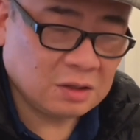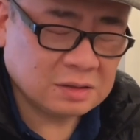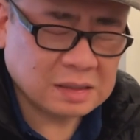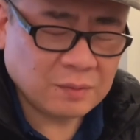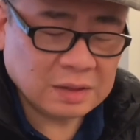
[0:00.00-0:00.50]

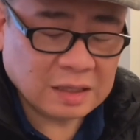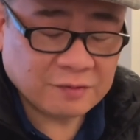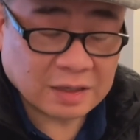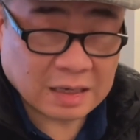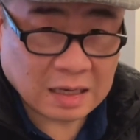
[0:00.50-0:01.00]
Someone
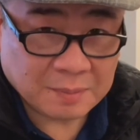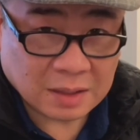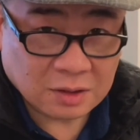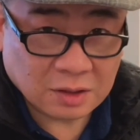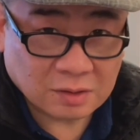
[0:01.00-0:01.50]
left a
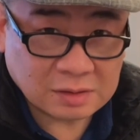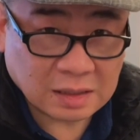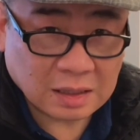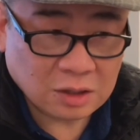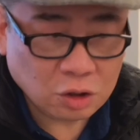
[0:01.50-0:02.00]
comment,
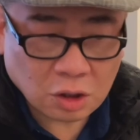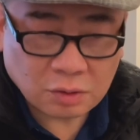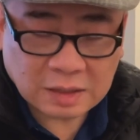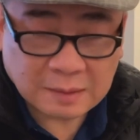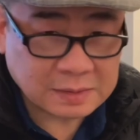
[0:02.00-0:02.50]
saying
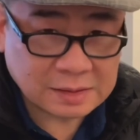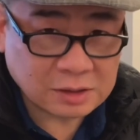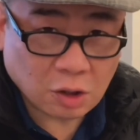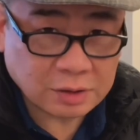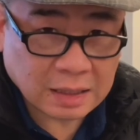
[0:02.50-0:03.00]
that, Gibsons
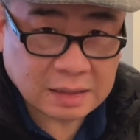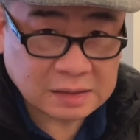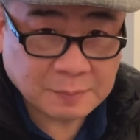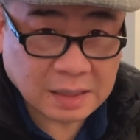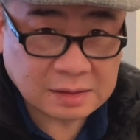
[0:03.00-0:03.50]
aren't that
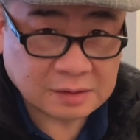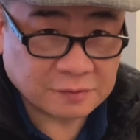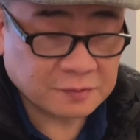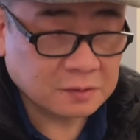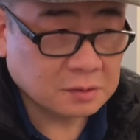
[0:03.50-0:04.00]
expensive.